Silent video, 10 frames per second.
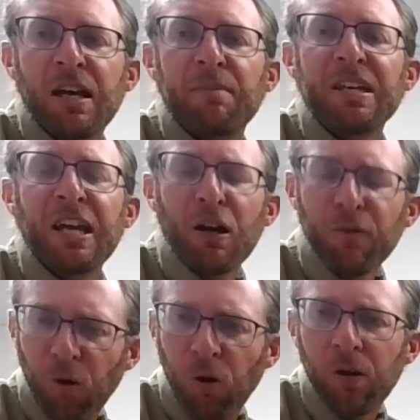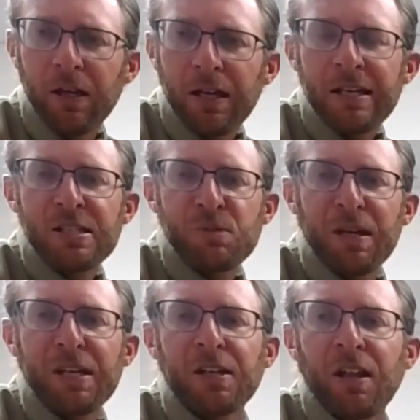be careful
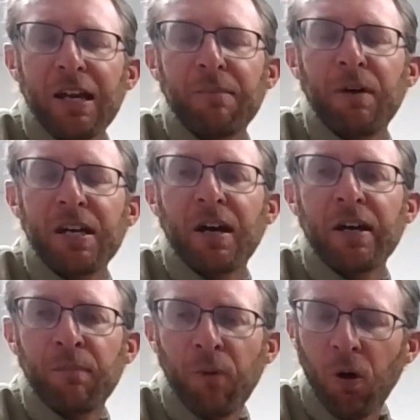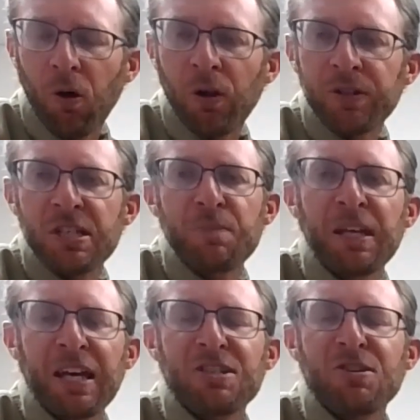spending a lot of money on a bull just
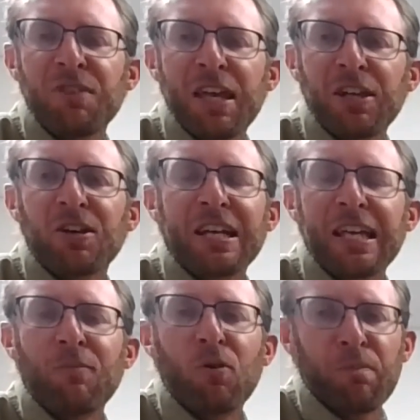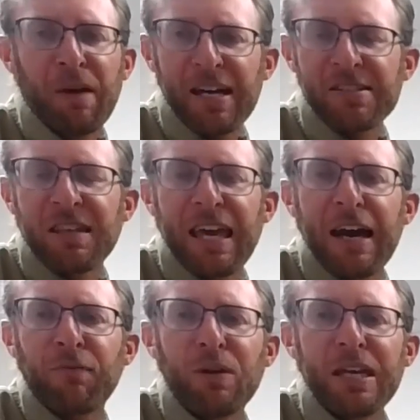because you think you're going to get more pounds of
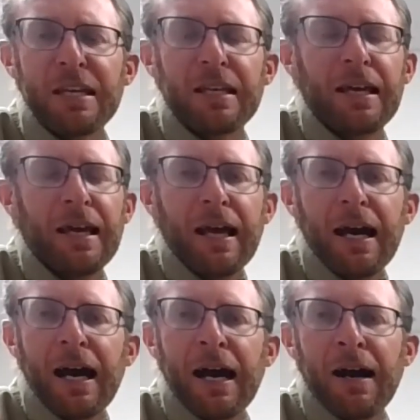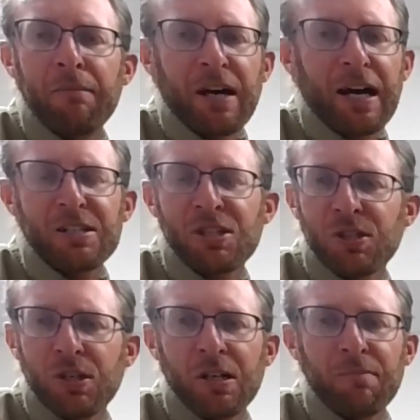calf weaned. I'm not
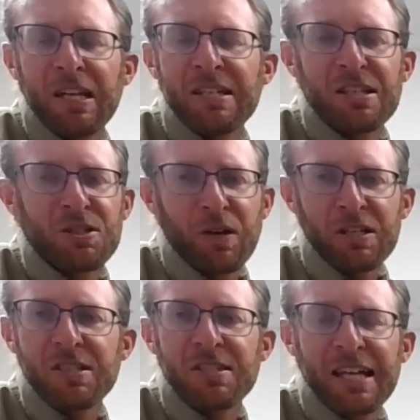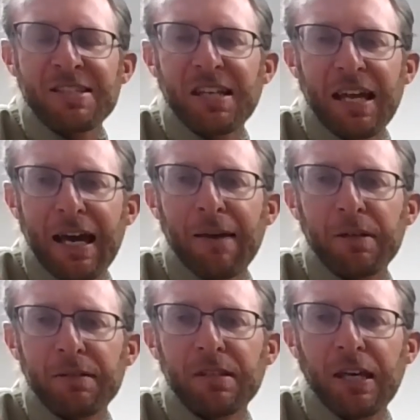sure in many situations that's going to
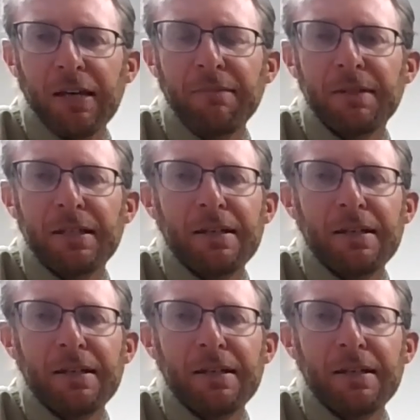happen. Okay.